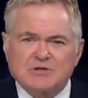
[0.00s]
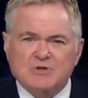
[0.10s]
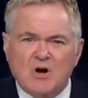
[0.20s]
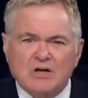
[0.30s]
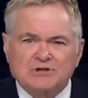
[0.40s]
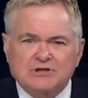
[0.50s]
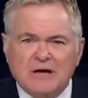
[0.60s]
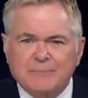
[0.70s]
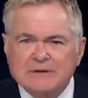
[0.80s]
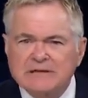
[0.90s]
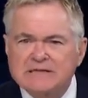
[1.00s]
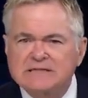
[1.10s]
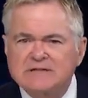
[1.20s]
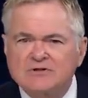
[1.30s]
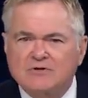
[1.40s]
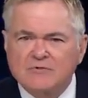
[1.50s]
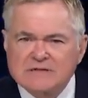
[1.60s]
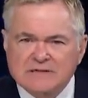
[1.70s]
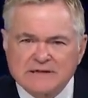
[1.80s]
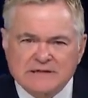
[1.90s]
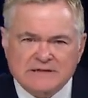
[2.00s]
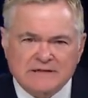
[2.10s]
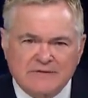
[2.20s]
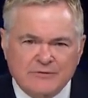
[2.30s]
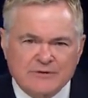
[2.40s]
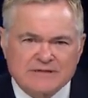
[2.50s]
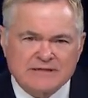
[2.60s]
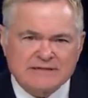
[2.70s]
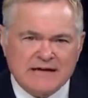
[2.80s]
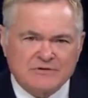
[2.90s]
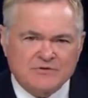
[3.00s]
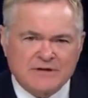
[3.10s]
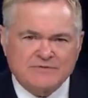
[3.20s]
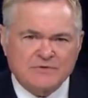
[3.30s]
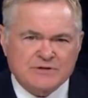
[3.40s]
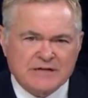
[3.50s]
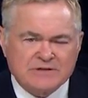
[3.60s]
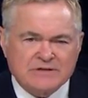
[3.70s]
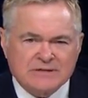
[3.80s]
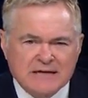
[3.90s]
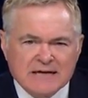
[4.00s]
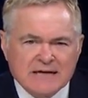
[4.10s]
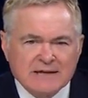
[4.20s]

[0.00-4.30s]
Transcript: bizarre shopping lists and grisly discoveries in town transfer stations,